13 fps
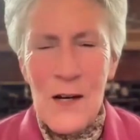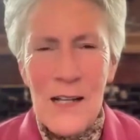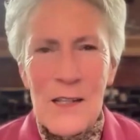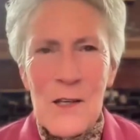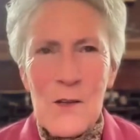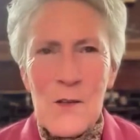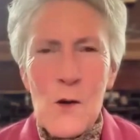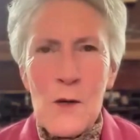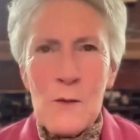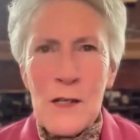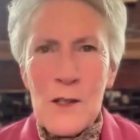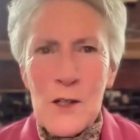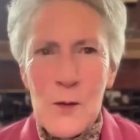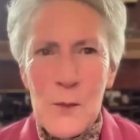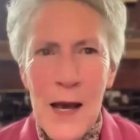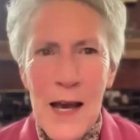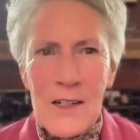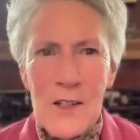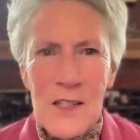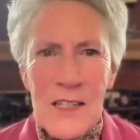Well, when we look
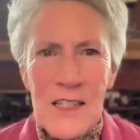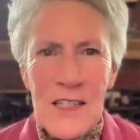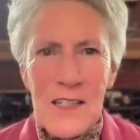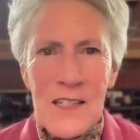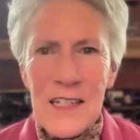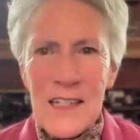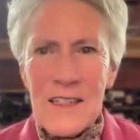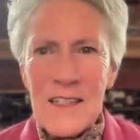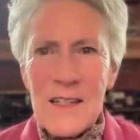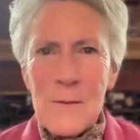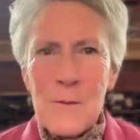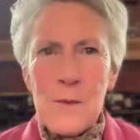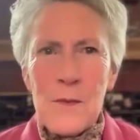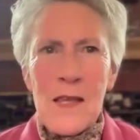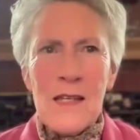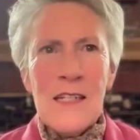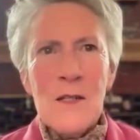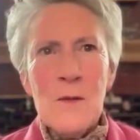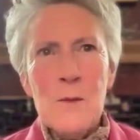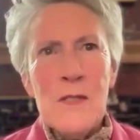back to the 60s, it
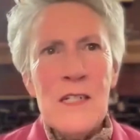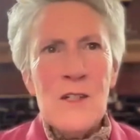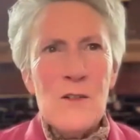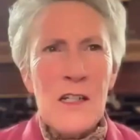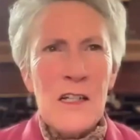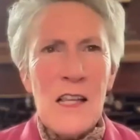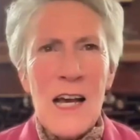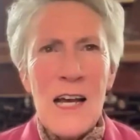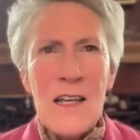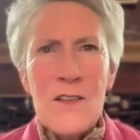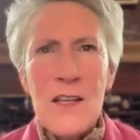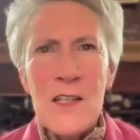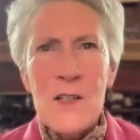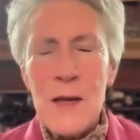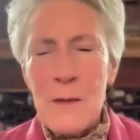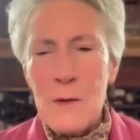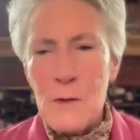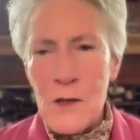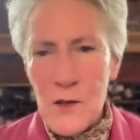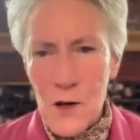didn't materialize as
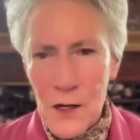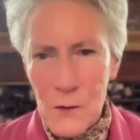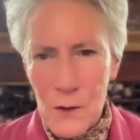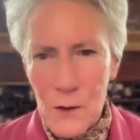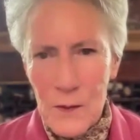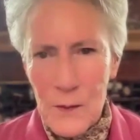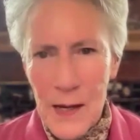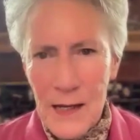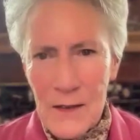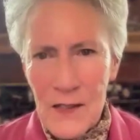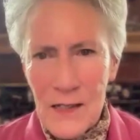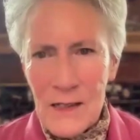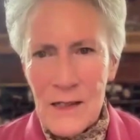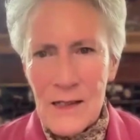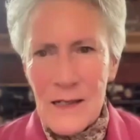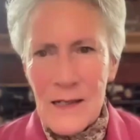maybe we thought it would back then.